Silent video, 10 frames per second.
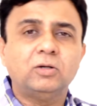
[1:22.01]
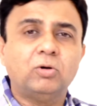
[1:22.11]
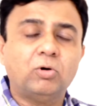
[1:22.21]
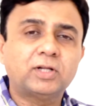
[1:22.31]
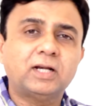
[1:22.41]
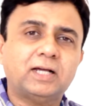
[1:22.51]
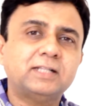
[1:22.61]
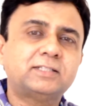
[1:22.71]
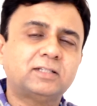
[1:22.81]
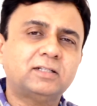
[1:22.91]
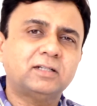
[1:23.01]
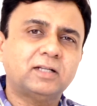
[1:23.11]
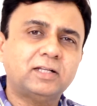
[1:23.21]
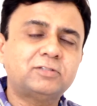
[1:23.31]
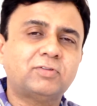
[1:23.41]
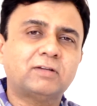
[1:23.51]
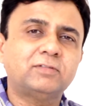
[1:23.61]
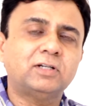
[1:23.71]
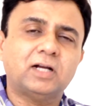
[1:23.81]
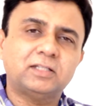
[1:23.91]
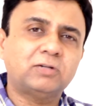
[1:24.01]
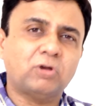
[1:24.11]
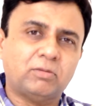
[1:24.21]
oral ulcer is one of the other